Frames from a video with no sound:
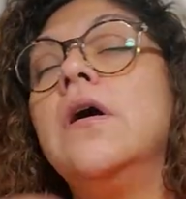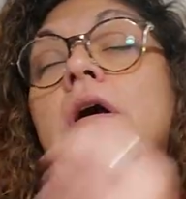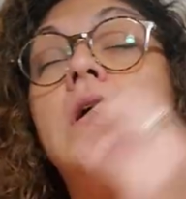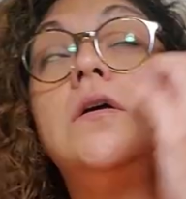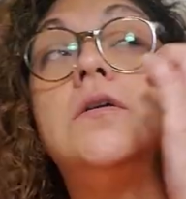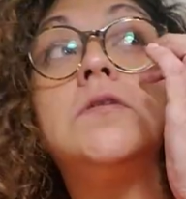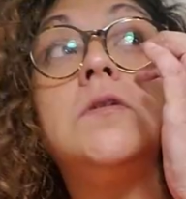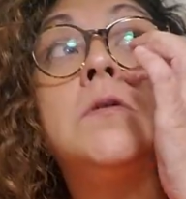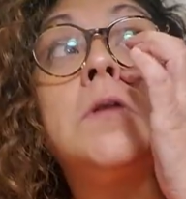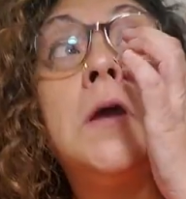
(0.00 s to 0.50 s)

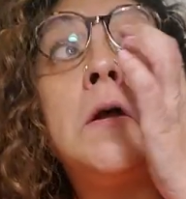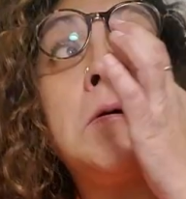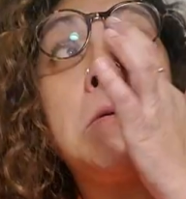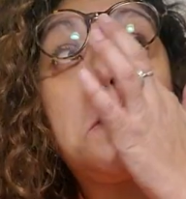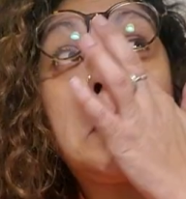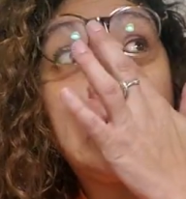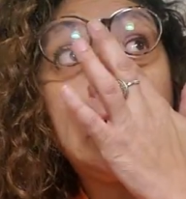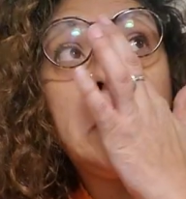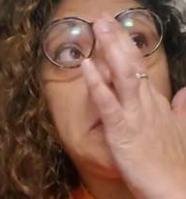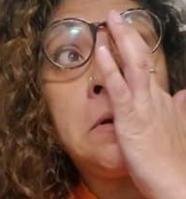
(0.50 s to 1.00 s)
So now
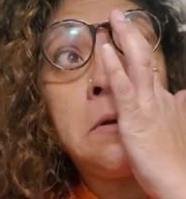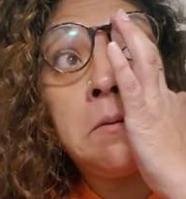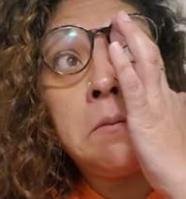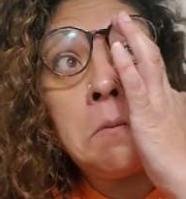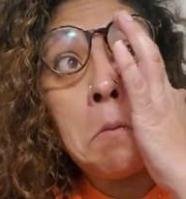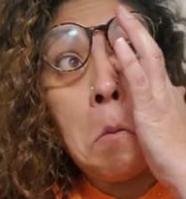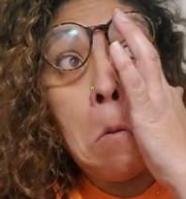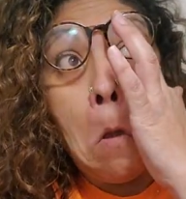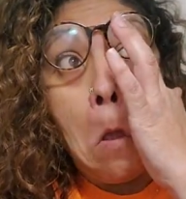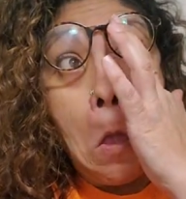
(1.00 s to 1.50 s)

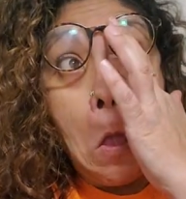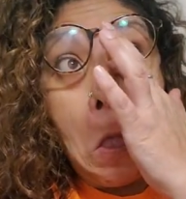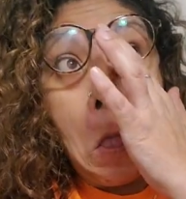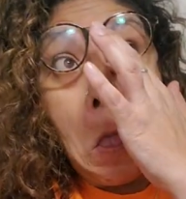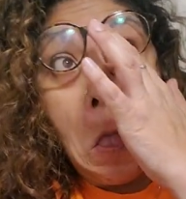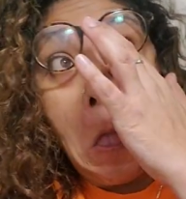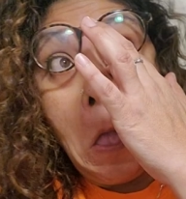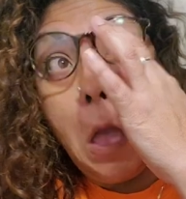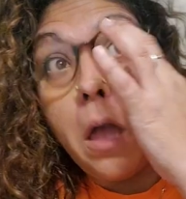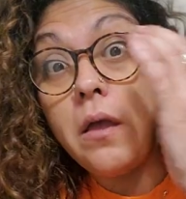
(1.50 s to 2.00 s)

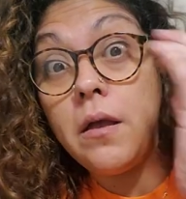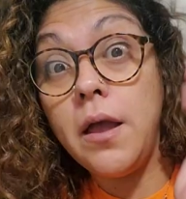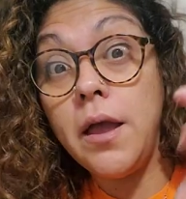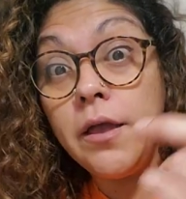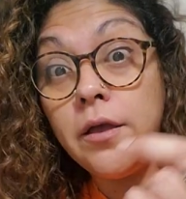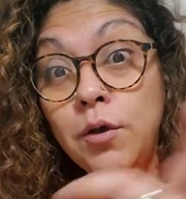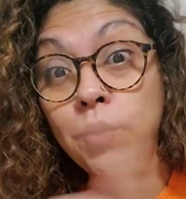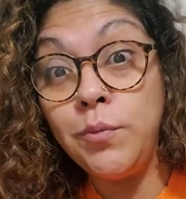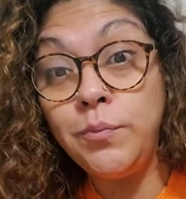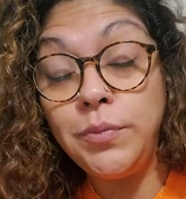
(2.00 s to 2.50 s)
I
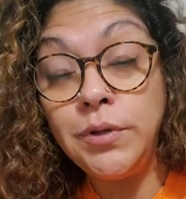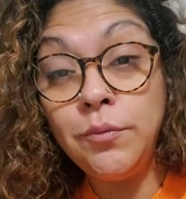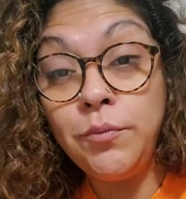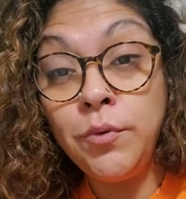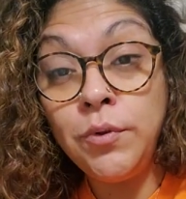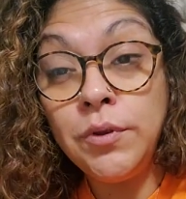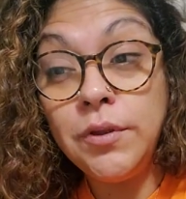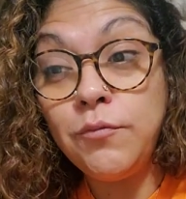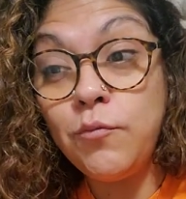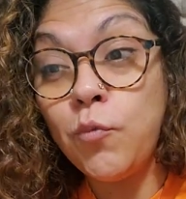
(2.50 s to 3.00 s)

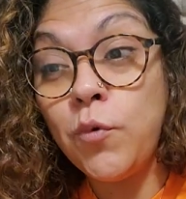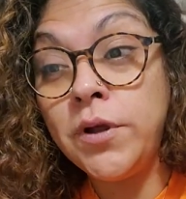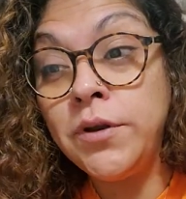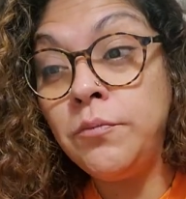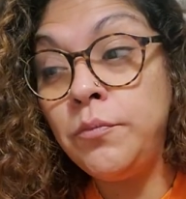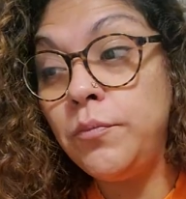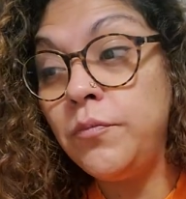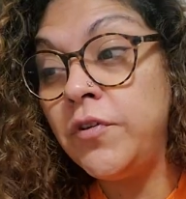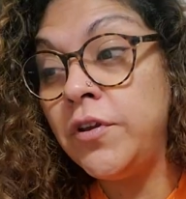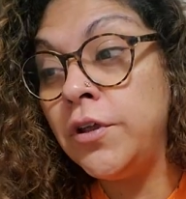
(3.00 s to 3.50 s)
uploaded one
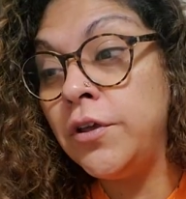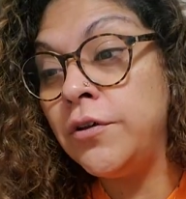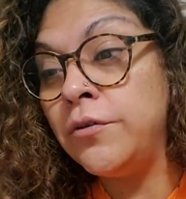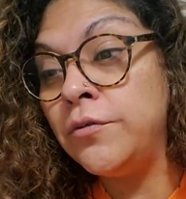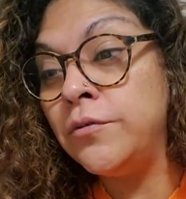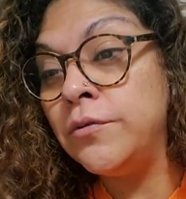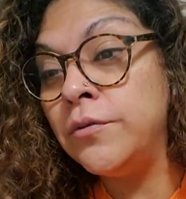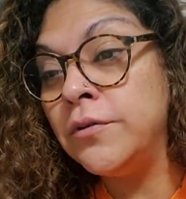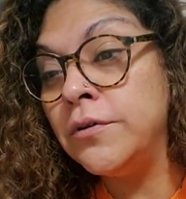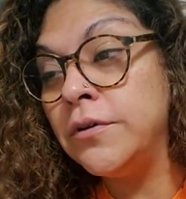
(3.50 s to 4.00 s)

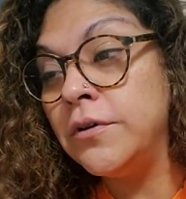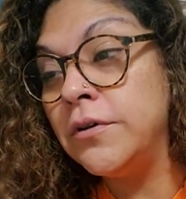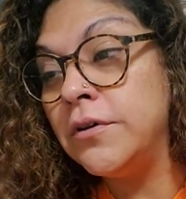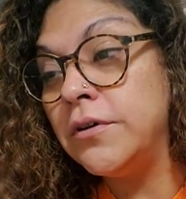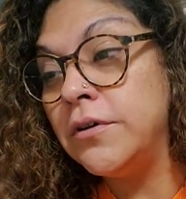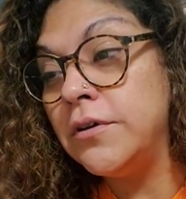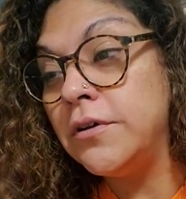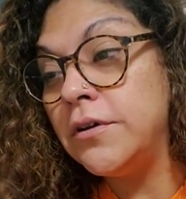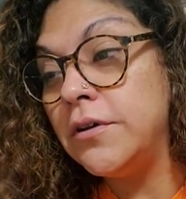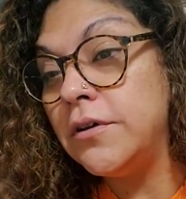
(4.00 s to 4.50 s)
video.
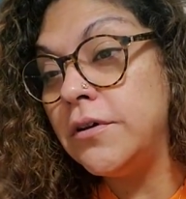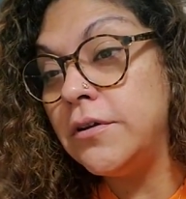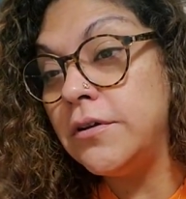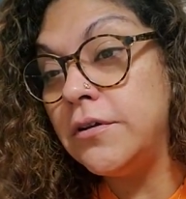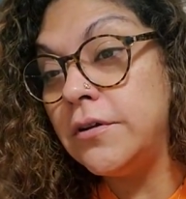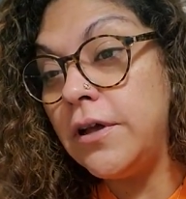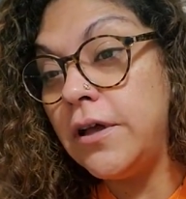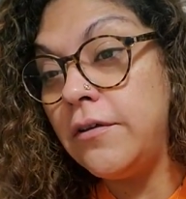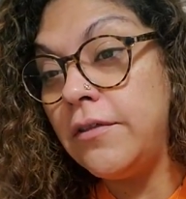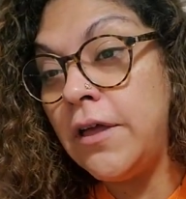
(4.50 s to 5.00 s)
I don't
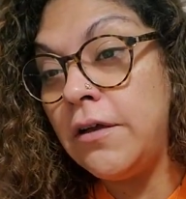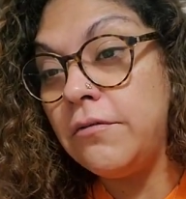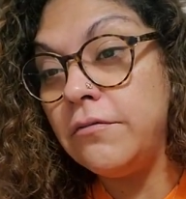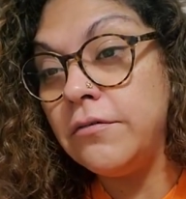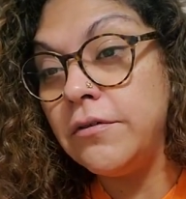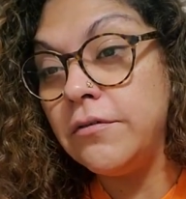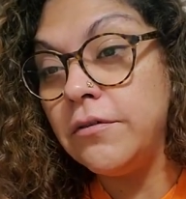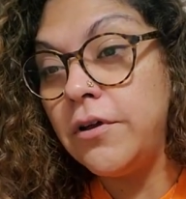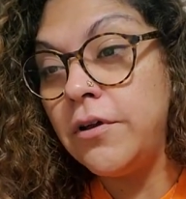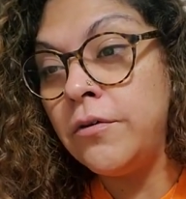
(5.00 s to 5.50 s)
know how that one
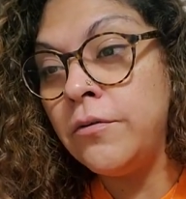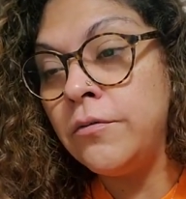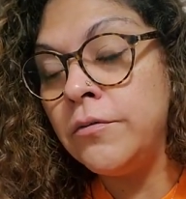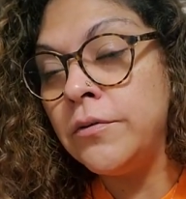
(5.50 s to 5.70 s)
will go.